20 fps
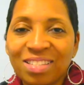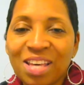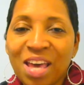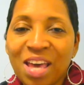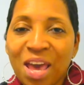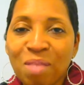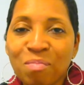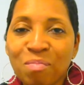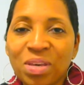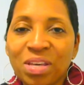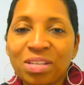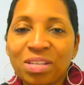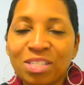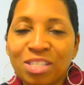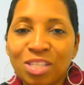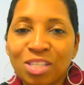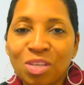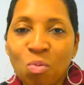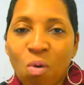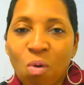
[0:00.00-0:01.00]
Tammy
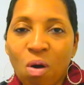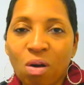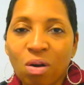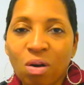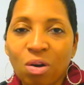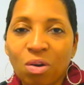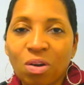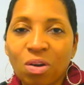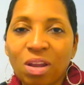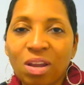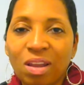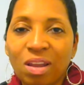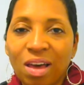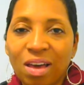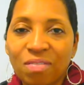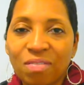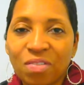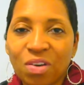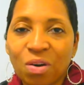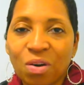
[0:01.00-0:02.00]
C. Walker,
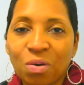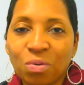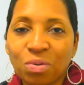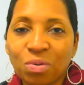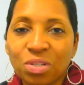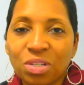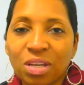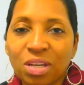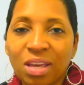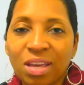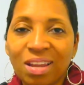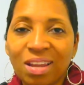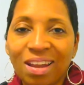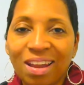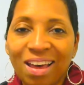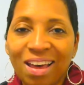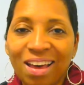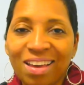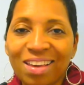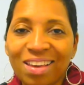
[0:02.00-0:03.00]
life coach. Hit
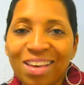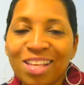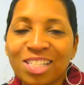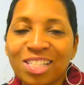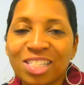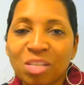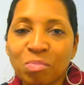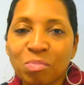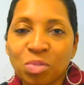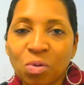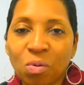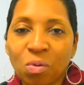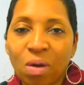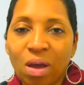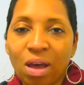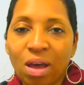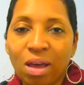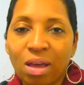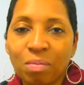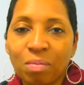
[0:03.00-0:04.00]
like, hit
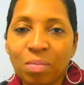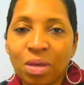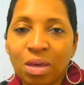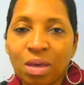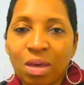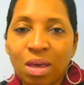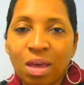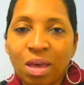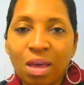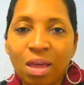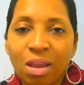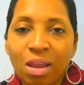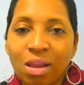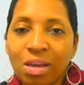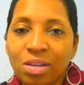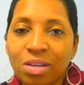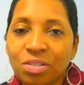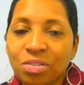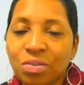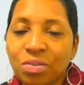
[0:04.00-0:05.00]
subscribe, and
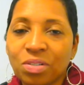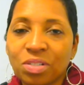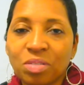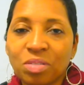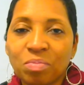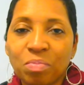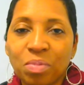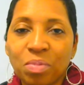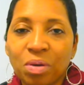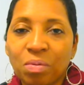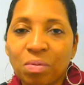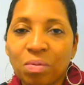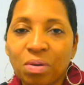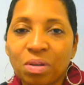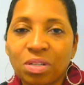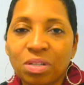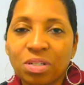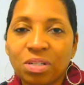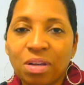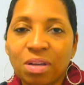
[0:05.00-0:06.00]
let your
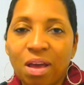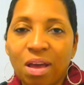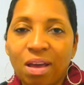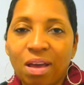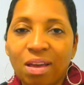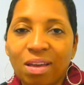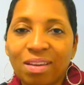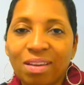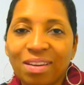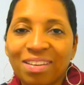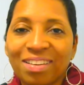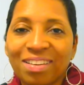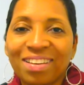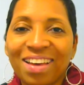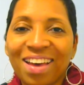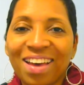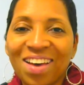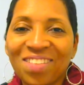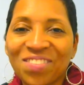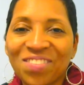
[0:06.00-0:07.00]
spirit shine.
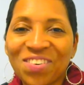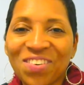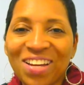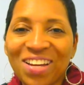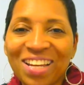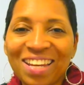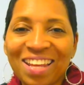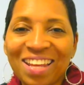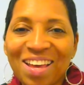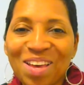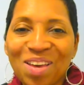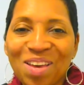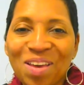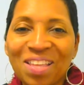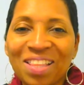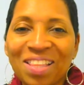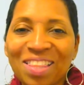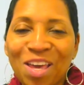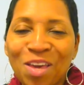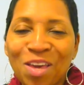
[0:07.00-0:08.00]
Have a great day.
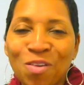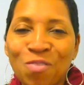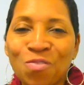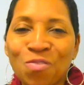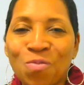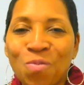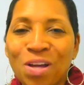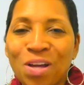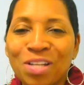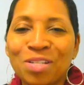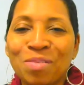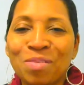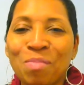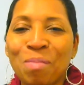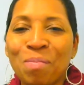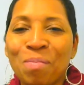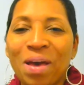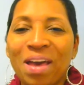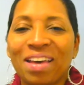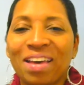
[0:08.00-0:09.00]
Thank you for watching.
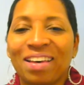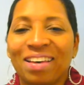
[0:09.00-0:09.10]
Bye-bye.